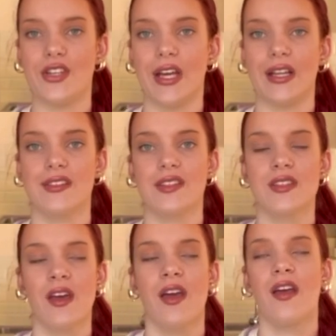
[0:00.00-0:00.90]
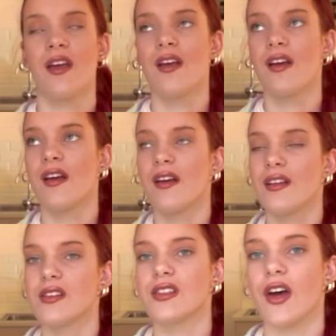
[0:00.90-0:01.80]
jeans
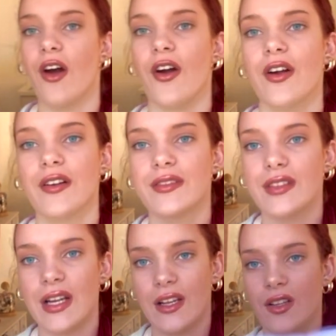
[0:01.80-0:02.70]
so and I